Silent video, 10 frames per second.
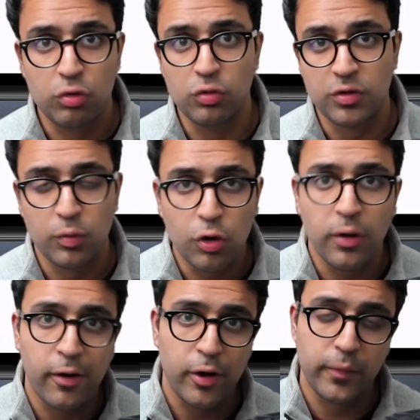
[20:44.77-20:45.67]
to some good
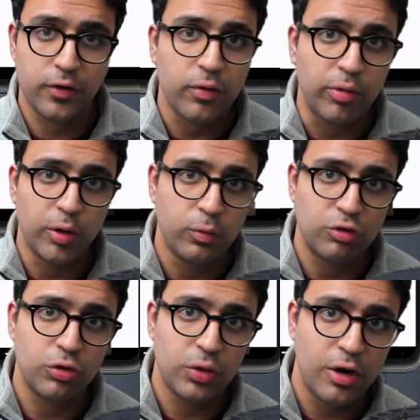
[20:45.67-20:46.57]
learning material which
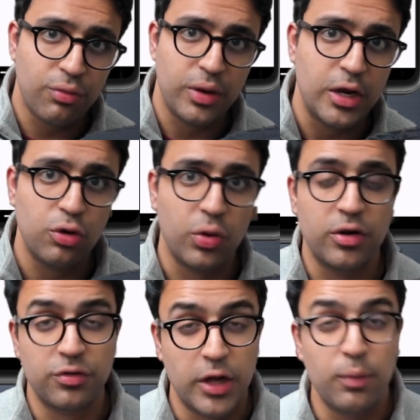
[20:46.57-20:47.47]
you can read to
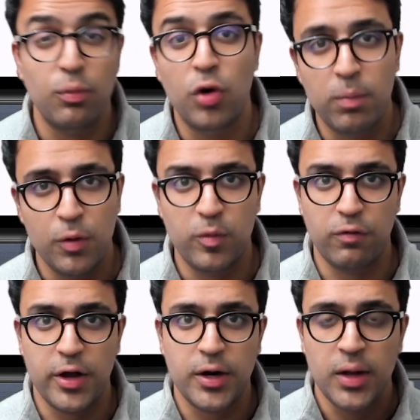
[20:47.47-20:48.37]
understand more about
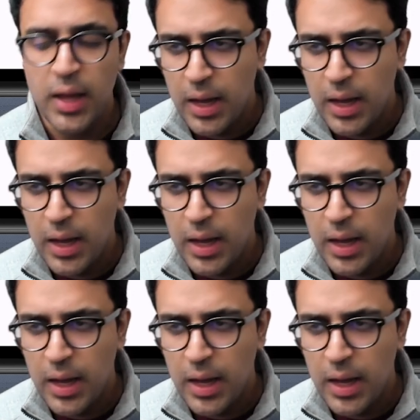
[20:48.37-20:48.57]
Provider.